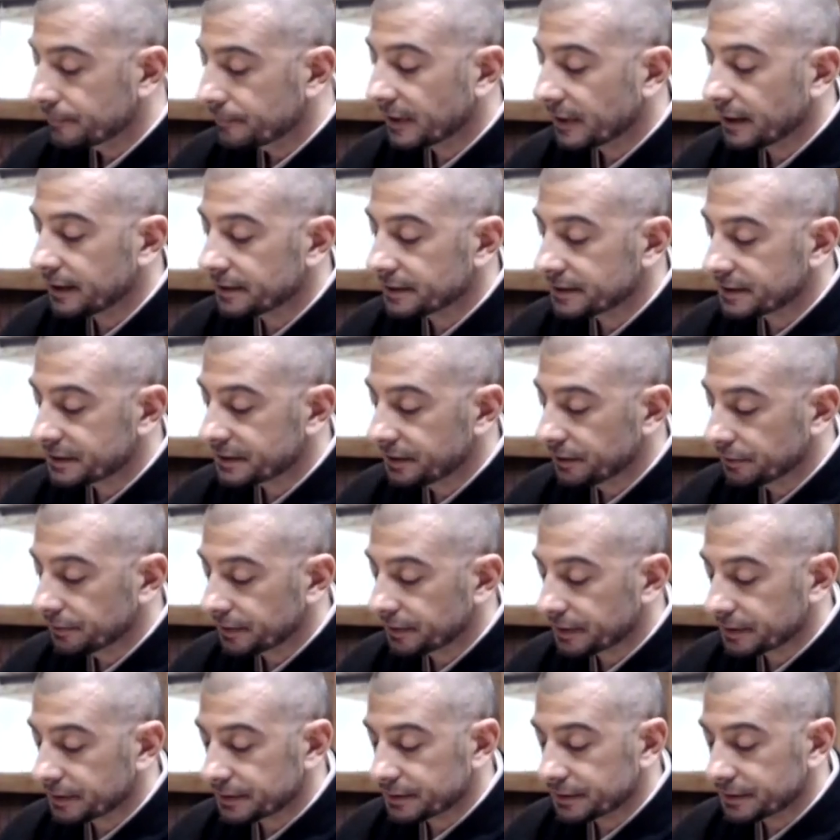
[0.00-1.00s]
In
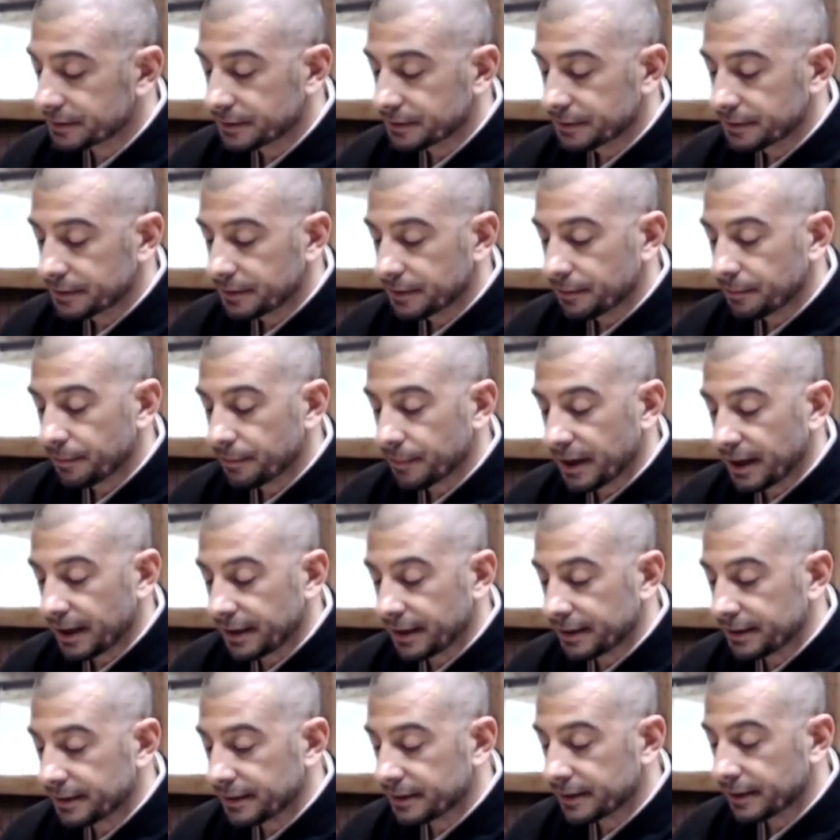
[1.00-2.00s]
stillness,
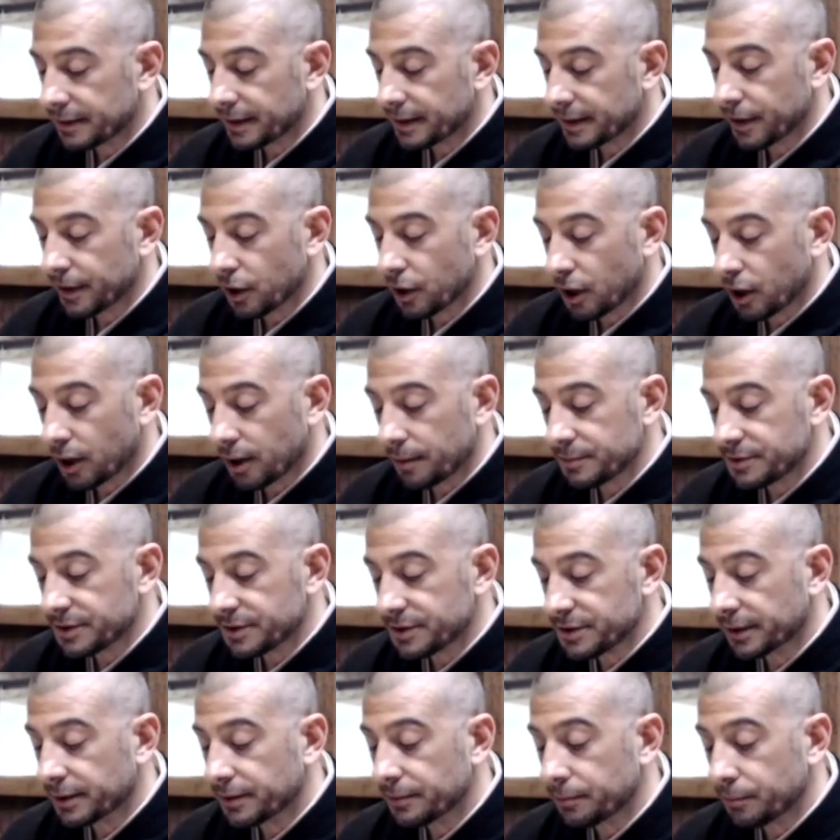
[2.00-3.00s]
mind and
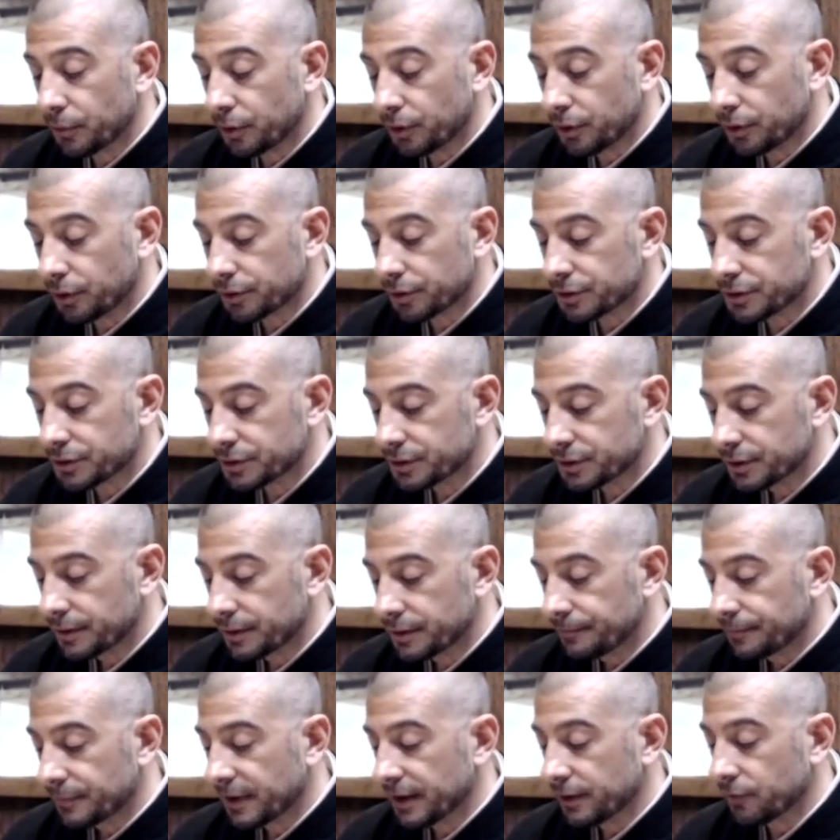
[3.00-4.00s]
object merge
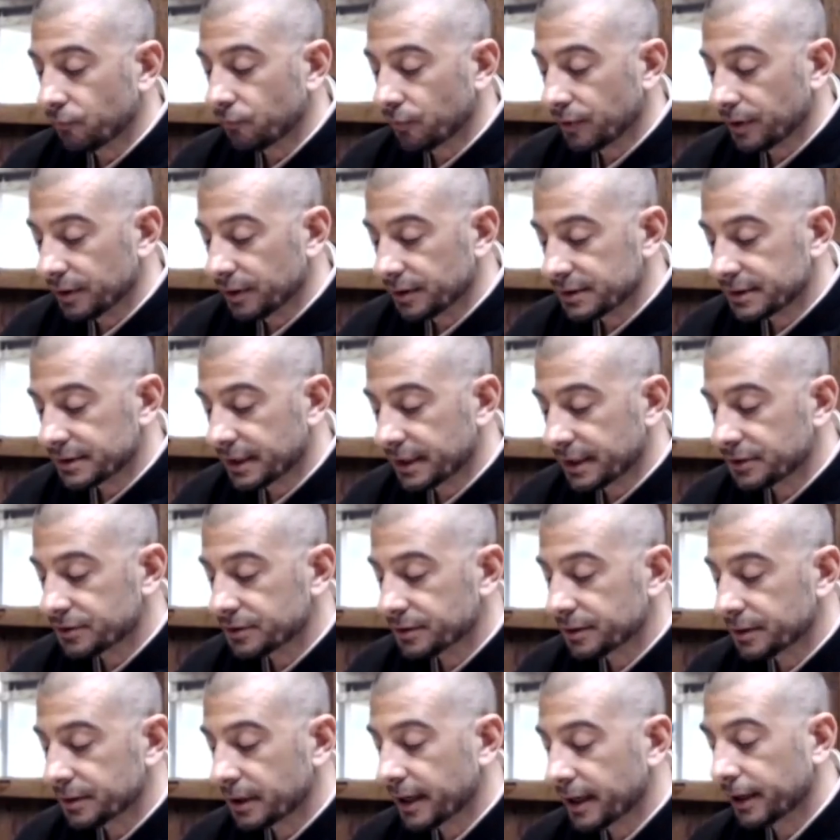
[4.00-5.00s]
in
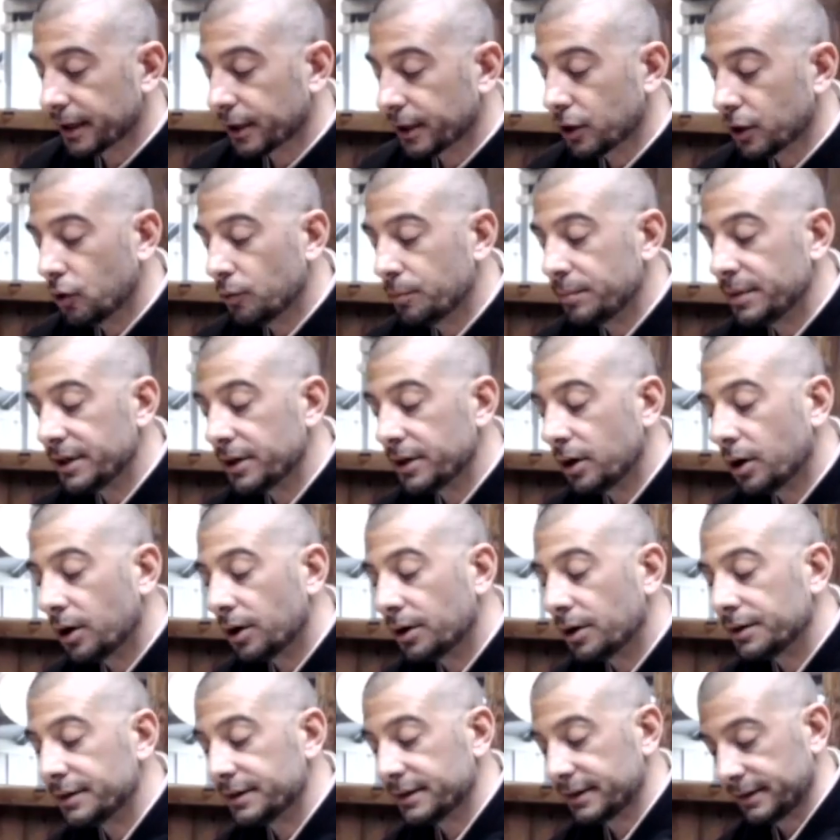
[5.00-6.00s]
realization and go
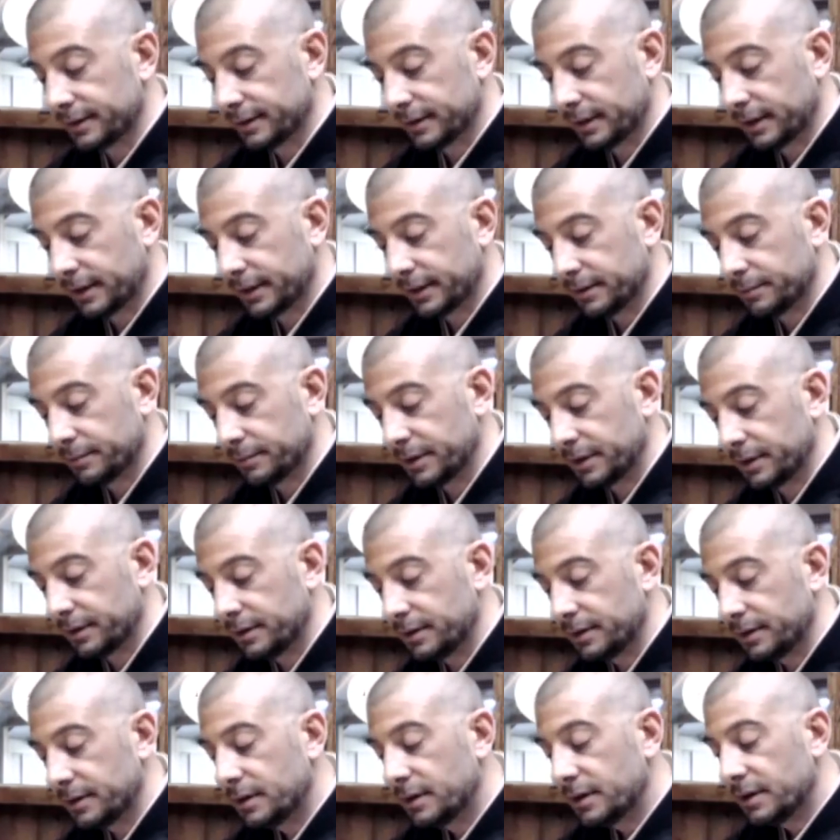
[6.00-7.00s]
beyond enlightenment.
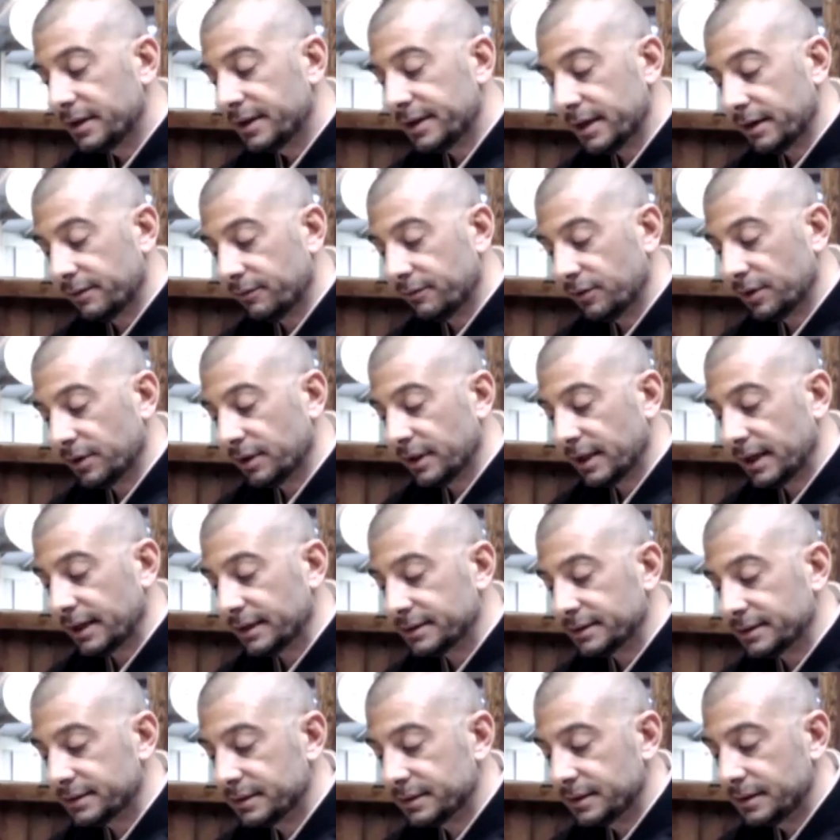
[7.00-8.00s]

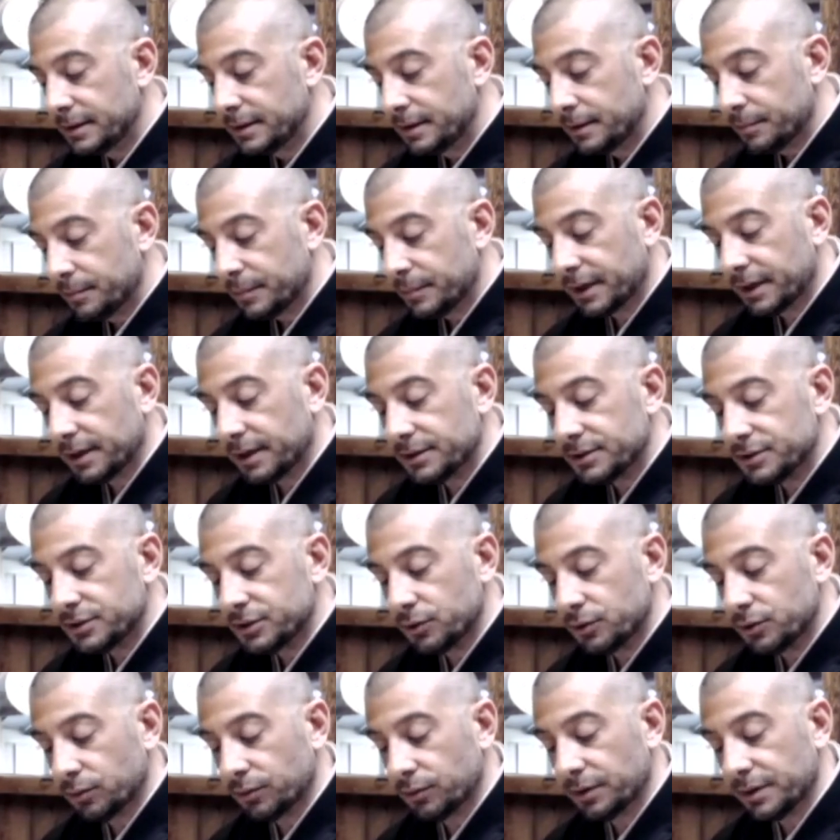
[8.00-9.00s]
Nevertheless, because you
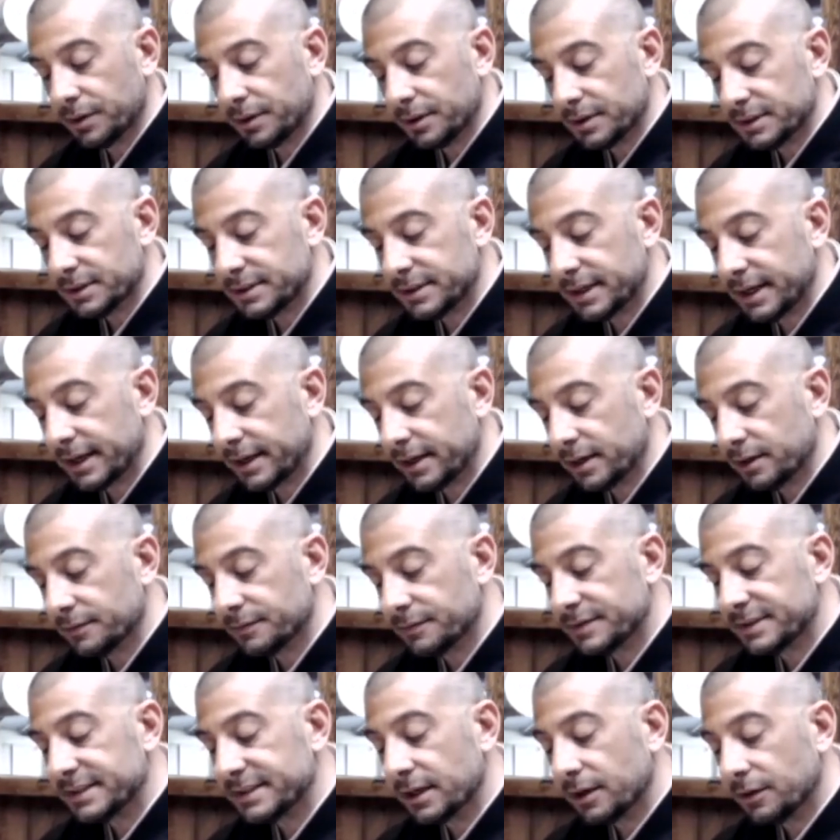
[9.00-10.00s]
are in the state of
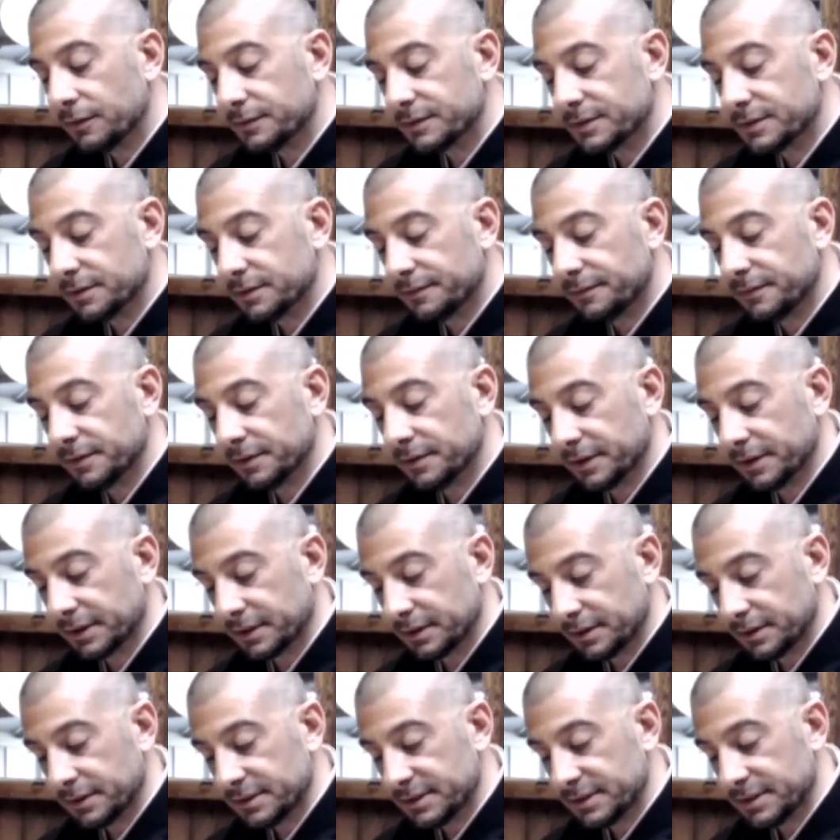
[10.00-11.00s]
self-fulfilling
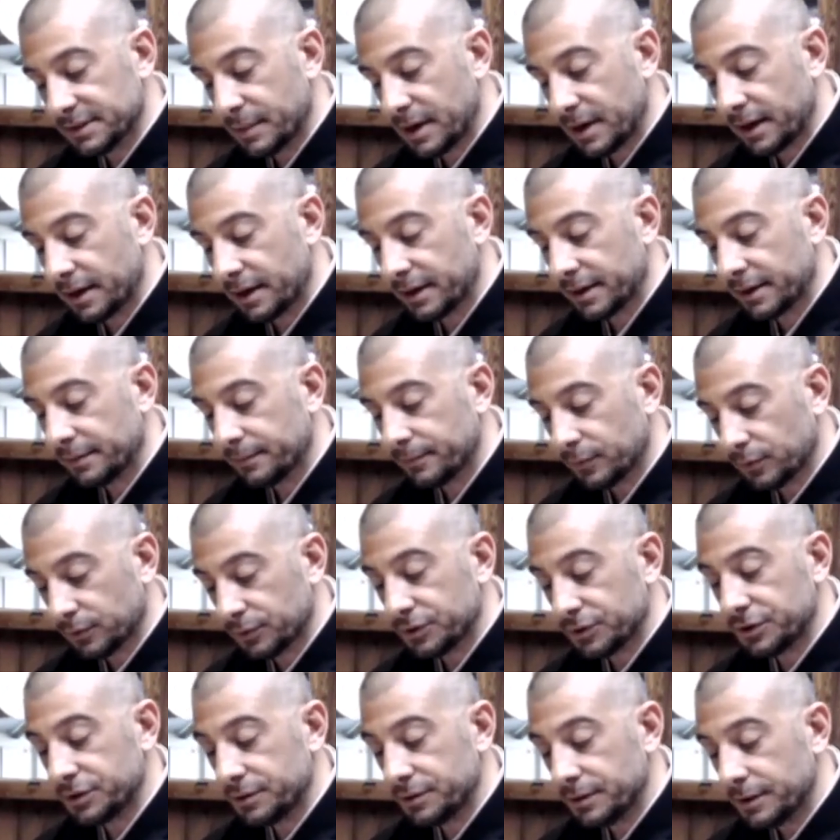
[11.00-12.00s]
samadhi, or
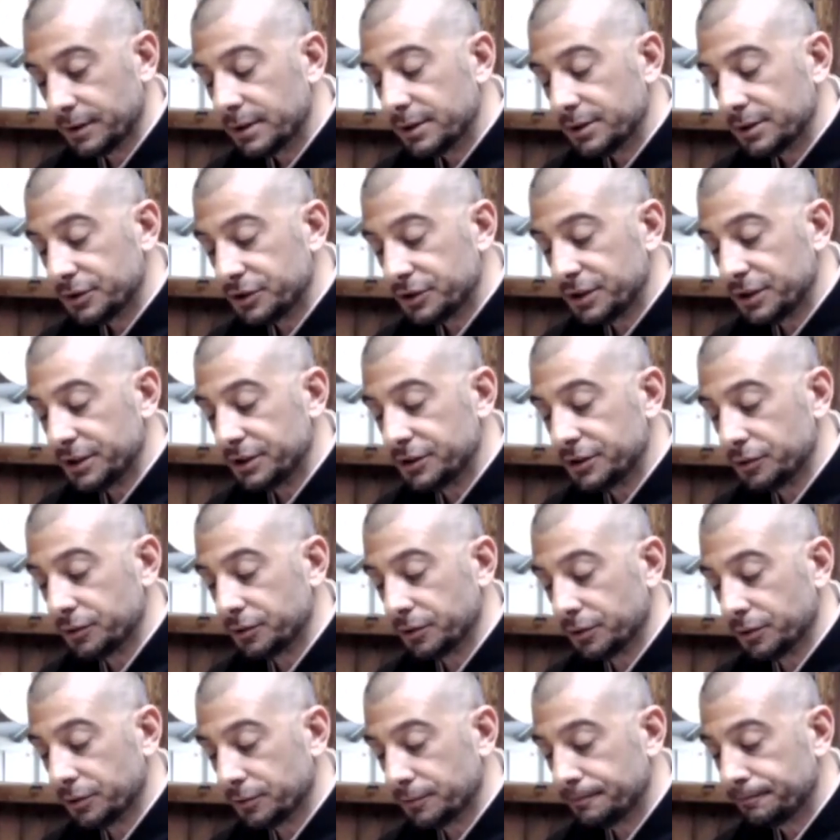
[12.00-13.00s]

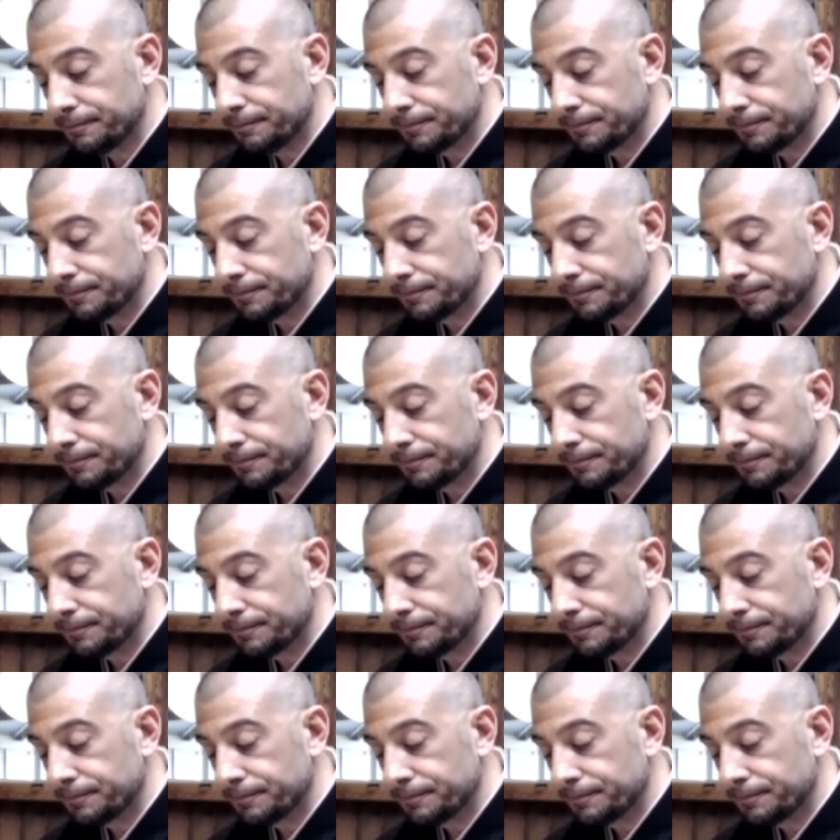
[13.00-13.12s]
jijuyu,